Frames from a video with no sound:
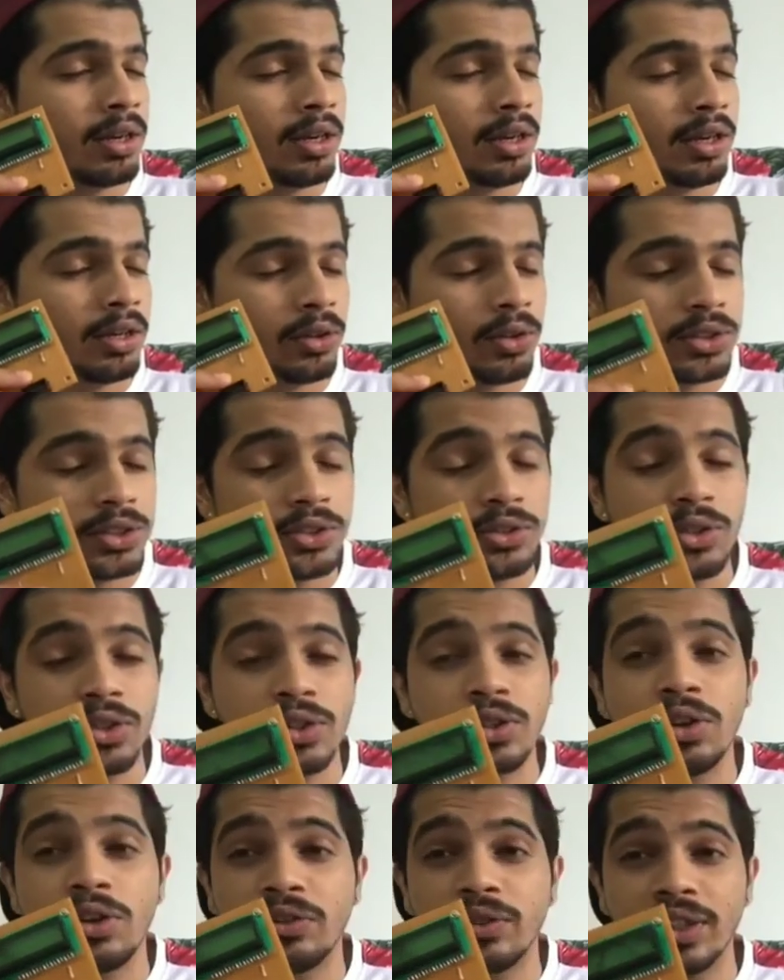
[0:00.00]
concentration
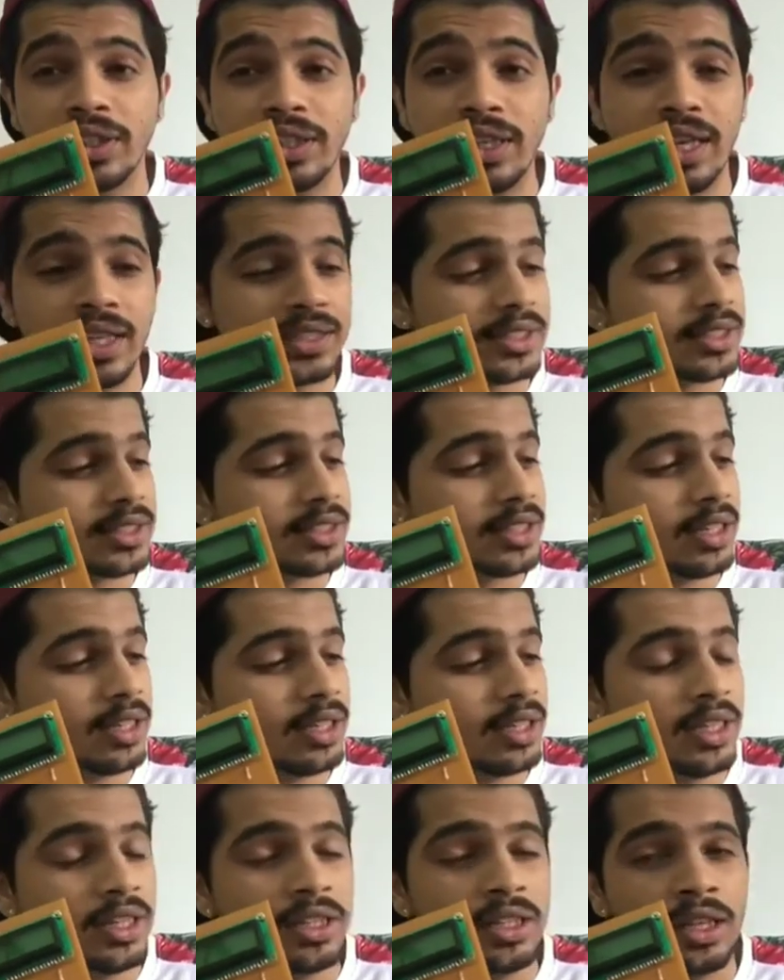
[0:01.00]
of the gas
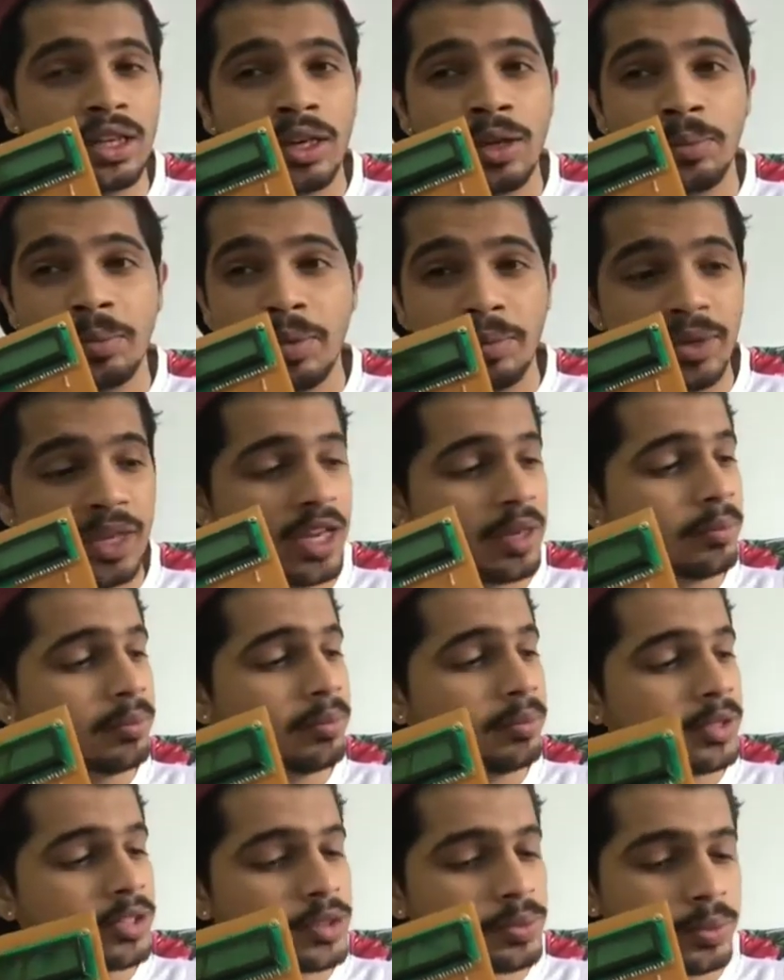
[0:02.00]
in ppm
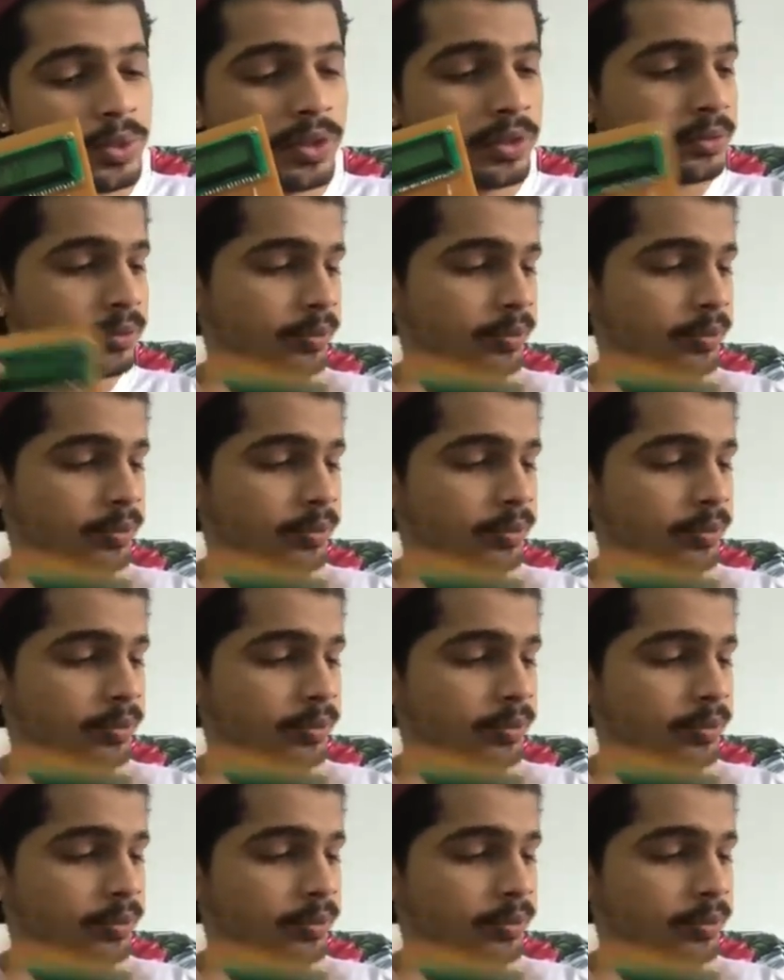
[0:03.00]
measurement.